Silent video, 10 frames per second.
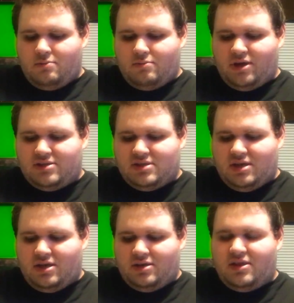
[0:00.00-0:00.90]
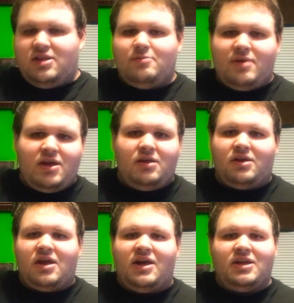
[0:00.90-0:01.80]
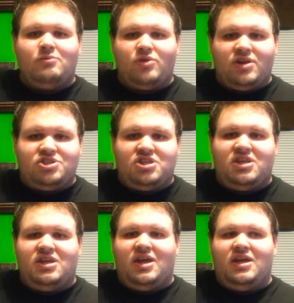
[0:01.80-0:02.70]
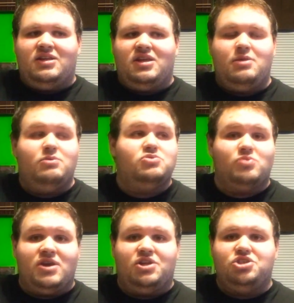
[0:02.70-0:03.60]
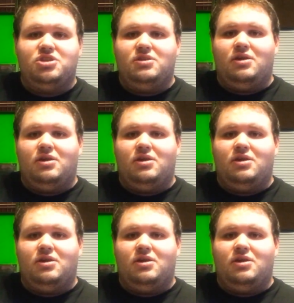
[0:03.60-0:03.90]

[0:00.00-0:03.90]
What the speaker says: But then he met a guy named Richie, and he was rich.